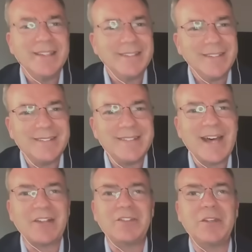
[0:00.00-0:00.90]
This is
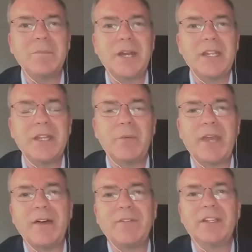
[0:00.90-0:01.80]
not somebody that
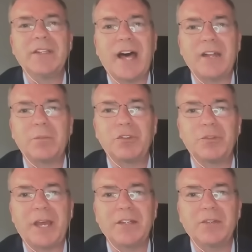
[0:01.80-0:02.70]
we have a lot of
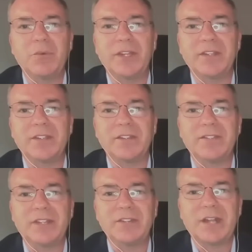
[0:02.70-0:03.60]
perspective with in
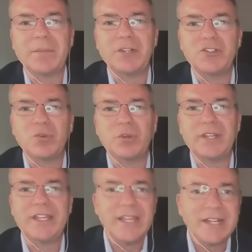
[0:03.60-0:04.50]
this sense, and I'm not
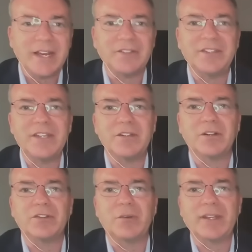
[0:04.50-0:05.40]
sure he does
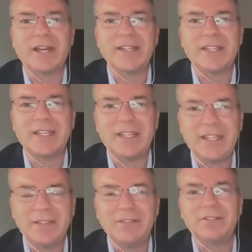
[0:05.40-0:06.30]
either. So I, I think
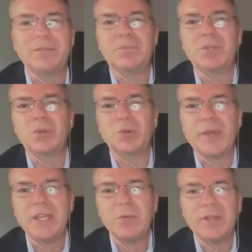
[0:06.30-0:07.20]
his the,
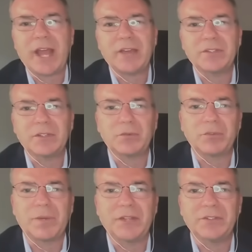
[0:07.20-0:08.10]
the way he reacts to
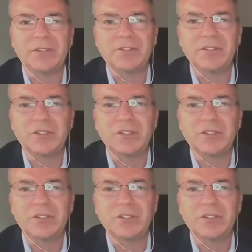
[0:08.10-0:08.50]
this, responds to this,